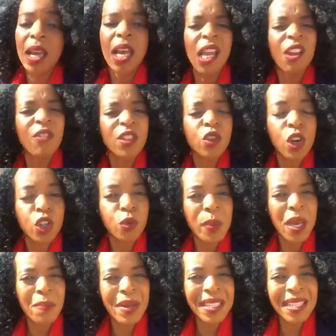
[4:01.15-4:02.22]
If it's going to
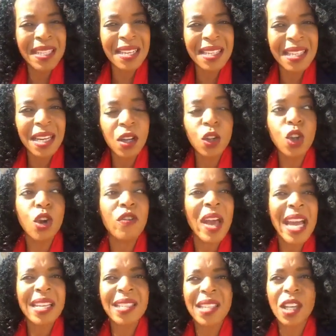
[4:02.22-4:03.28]
be a business deal, you've
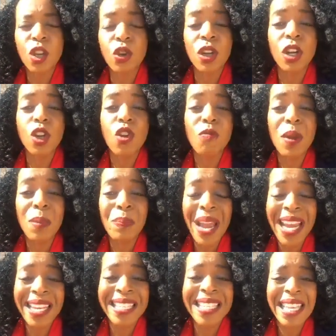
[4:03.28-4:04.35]
executed and you've been
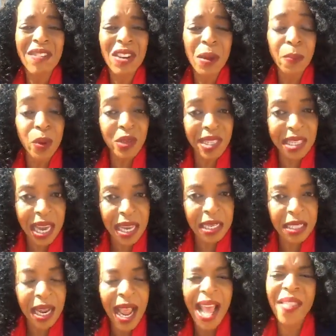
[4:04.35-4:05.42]
paid 70%,
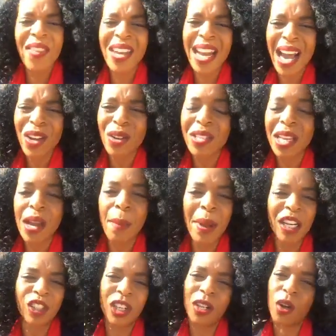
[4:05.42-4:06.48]
and then now you're saying, I'm
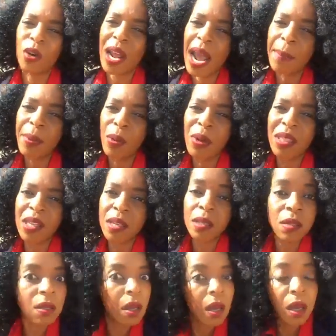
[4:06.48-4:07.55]
actually not happy with this.